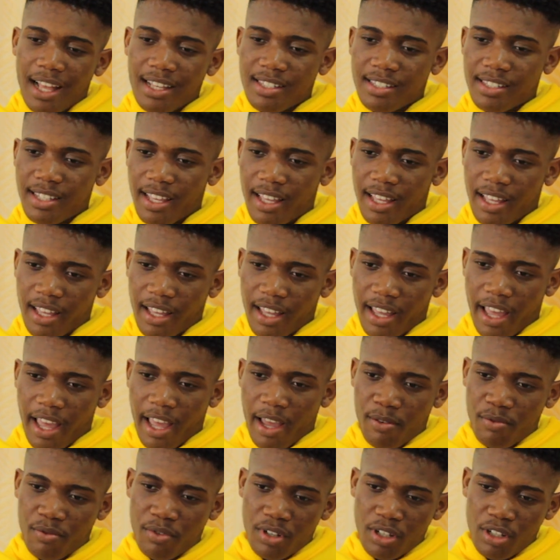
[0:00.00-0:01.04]
as
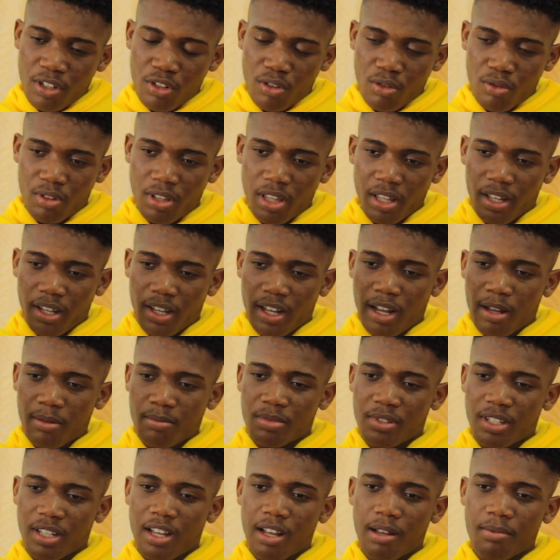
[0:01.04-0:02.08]
every new thing
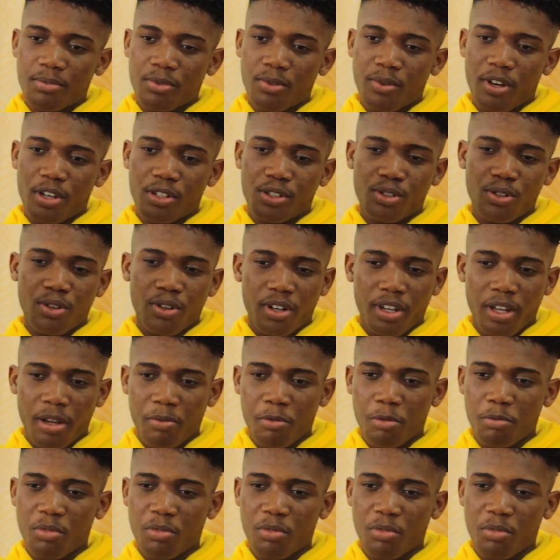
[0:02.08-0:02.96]
comes, it comes with a shock.